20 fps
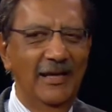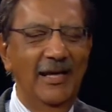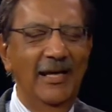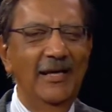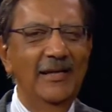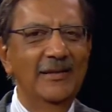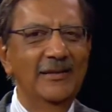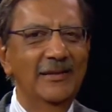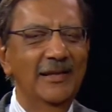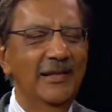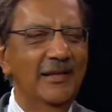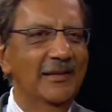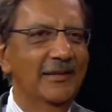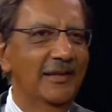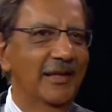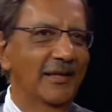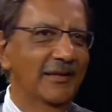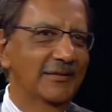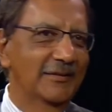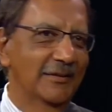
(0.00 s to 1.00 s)
I think
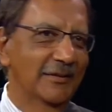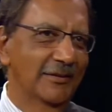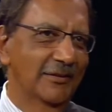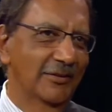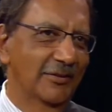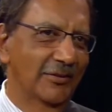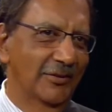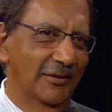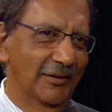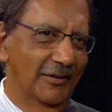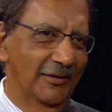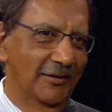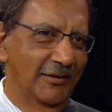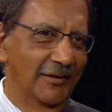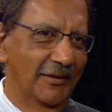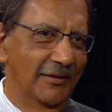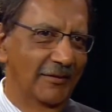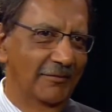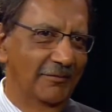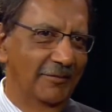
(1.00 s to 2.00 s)
that's a total
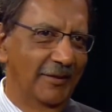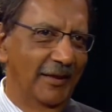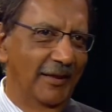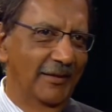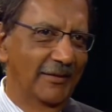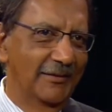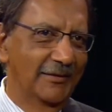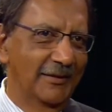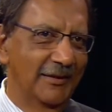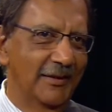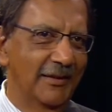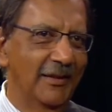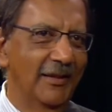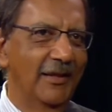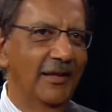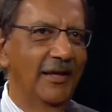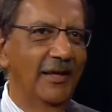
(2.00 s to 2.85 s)
fallacy,